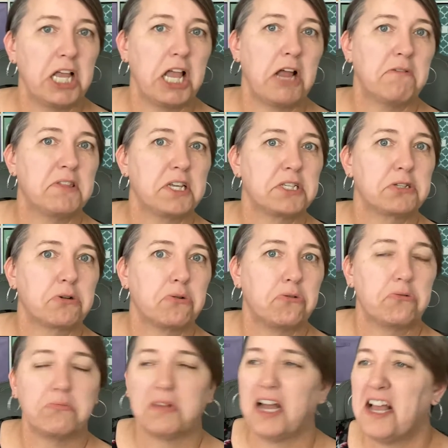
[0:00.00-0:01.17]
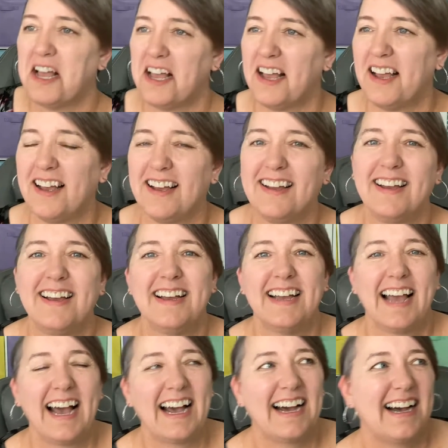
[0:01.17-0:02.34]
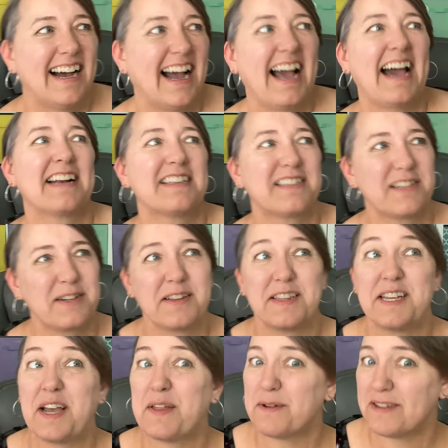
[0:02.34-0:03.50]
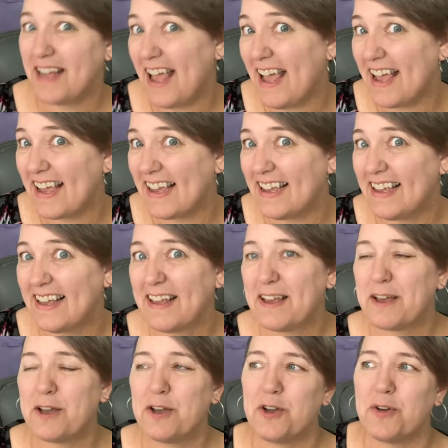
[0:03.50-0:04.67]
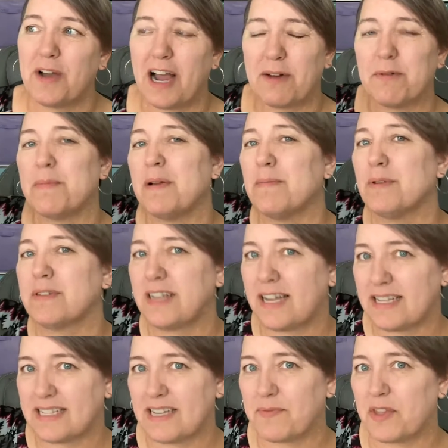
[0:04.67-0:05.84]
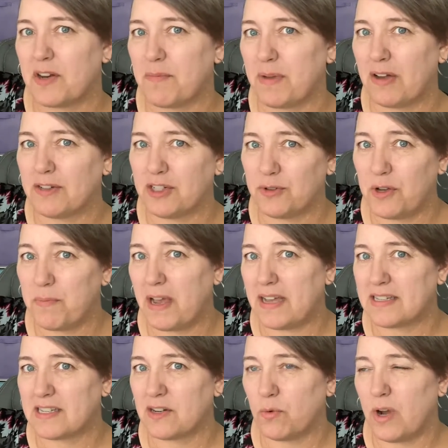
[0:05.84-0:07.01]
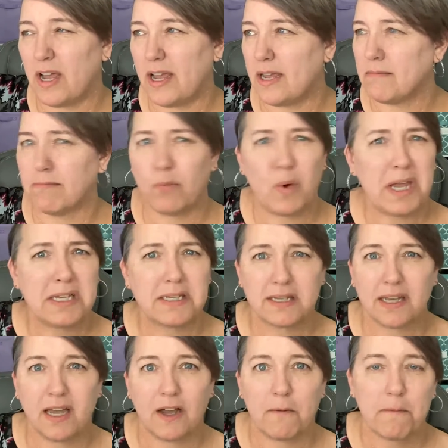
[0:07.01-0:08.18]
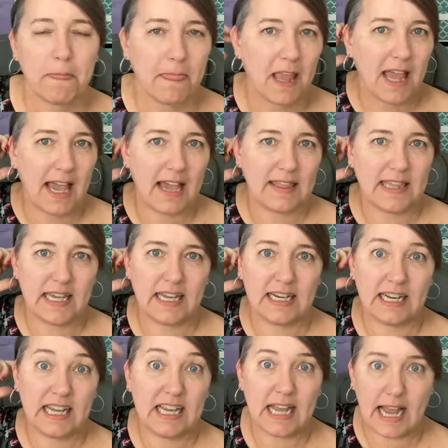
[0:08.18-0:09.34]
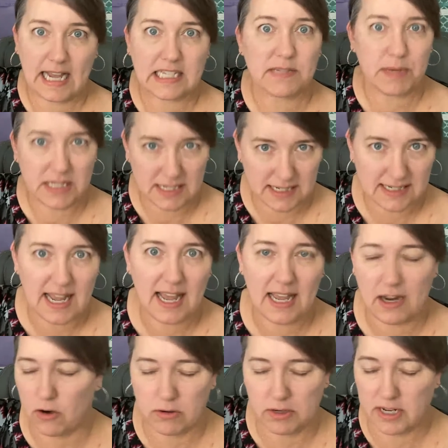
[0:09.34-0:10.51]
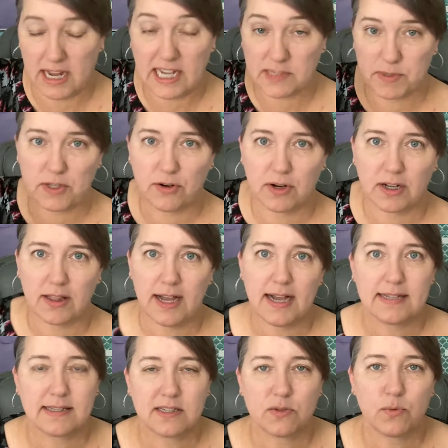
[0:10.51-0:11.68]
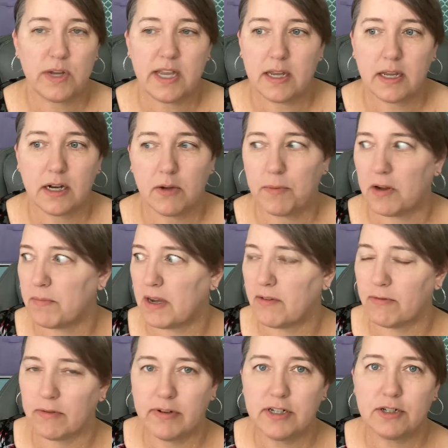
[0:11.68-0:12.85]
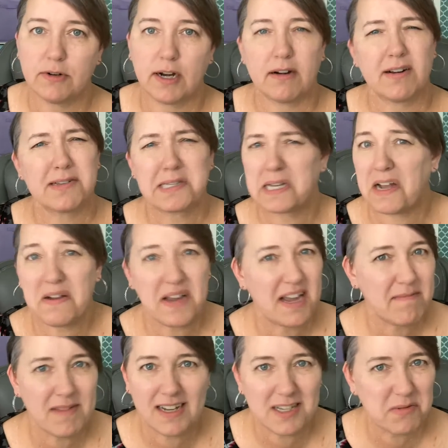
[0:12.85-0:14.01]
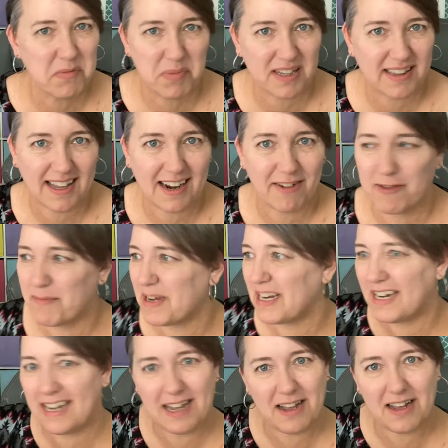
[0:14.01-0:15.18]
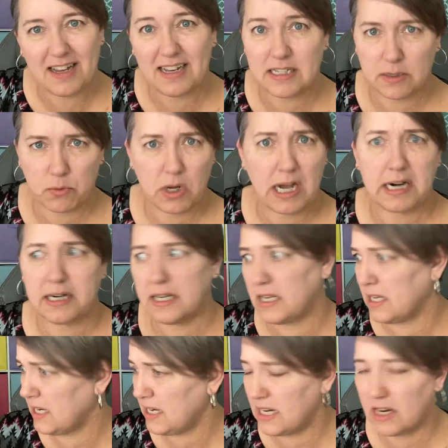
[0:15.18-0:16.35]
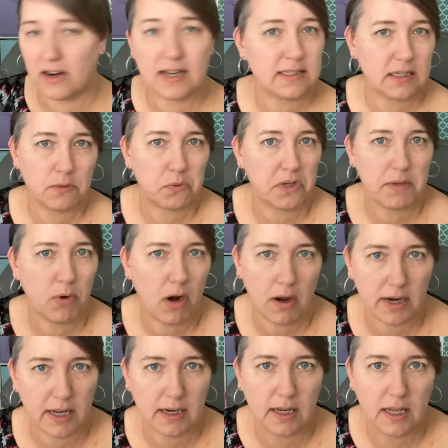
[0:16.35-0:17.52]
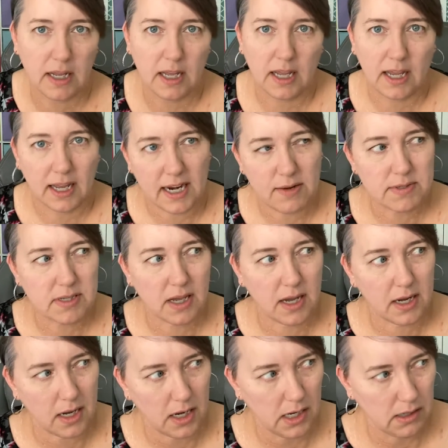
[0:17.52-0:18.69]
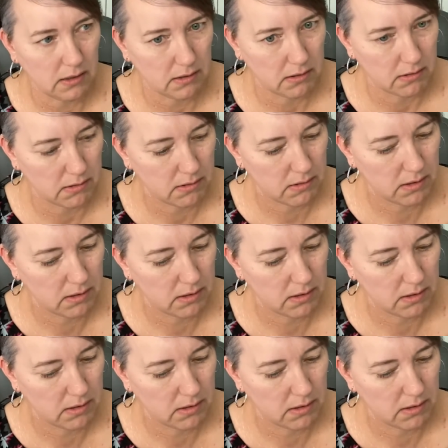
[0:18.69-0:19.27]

everything's cool." I had a student the other day who I remember saying something about Dewey passing away weeks ago. And then he asked me during class this week, about my refrigerator. And I was like, "Oh, yeah, my husband picked that out for me." And he said, "Well, how did it get in here?" I said, "Well, he brought it." And he was like, "Oh."